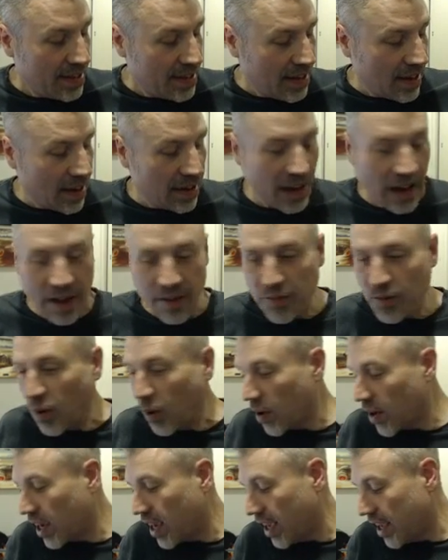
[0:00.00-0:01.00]
got 4
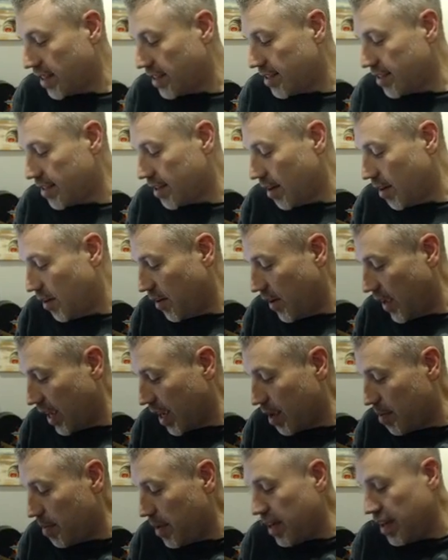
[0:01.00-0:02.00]
kids, so it
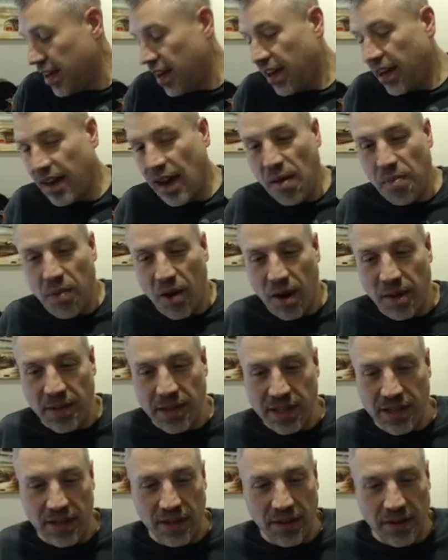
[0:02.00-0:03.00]
can be done, I
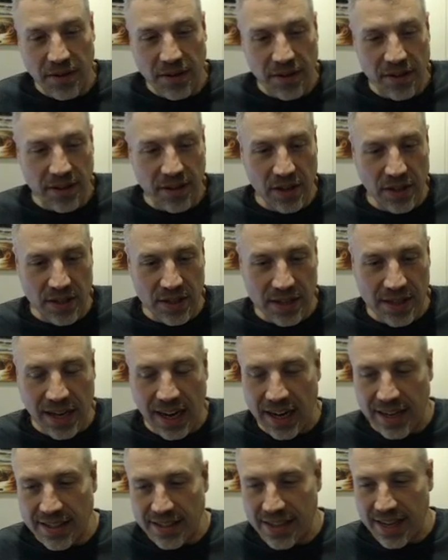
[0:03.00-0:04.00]
promise you. You just got
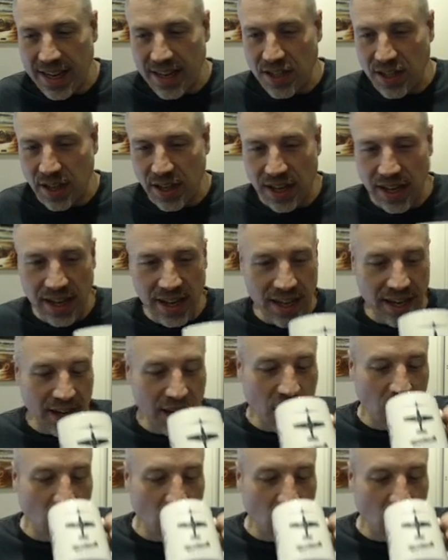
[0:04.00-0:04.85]
to schedule it in.